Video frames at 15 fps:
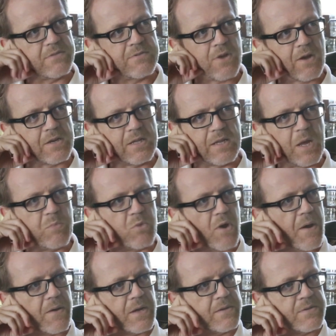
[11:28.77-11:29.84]
talking to
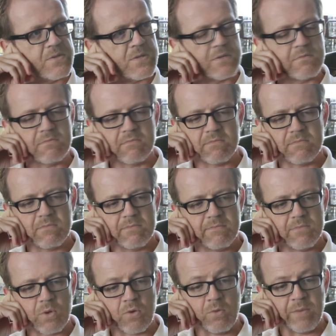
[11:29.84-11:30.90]
librarians and
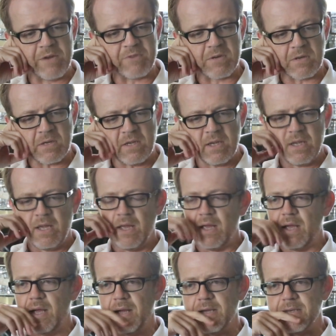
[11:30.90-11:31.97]
whomever,
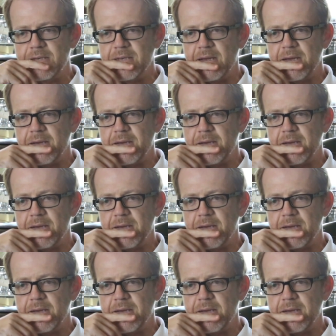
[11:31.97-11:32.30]
and